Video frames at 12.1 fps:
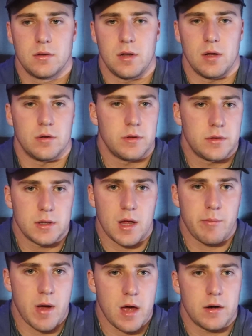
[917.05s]
The only thing
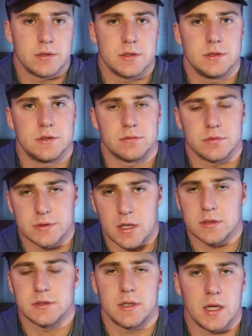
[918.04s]
that matters is your
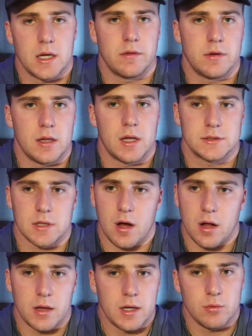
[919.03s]
results at the end of the day. That's
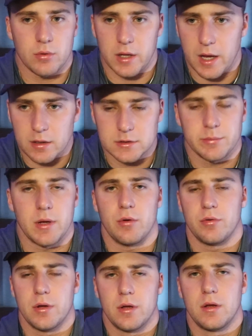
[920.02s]
all anyone cares
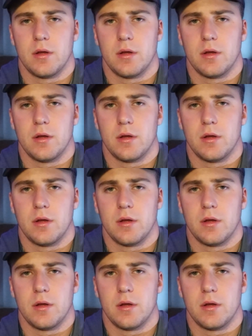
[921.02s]
about,